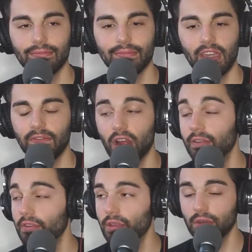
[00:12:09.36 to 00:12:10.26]
And
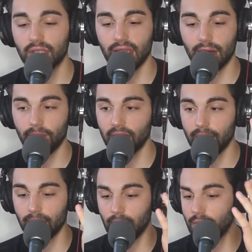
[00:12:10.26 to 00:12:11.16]
for those of them
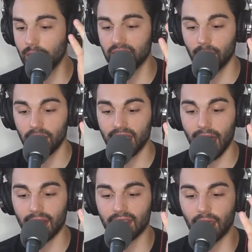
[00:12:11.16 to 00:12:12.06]
that maybe someone's
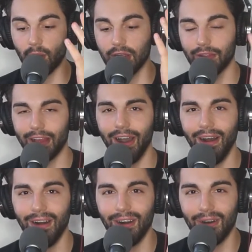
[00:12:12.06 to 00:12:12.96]
got it somewhere and like,
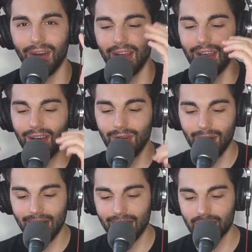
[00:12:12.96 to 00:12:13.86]
oh,
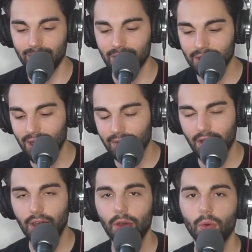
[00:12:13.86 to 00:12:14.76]
I got you, Mr. F.
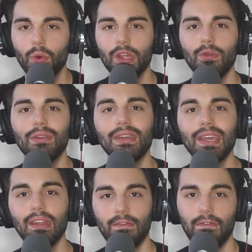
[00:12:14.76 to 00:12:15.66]
What do you
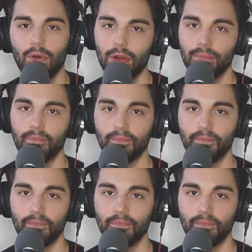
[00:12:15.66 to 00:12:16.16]
need it for?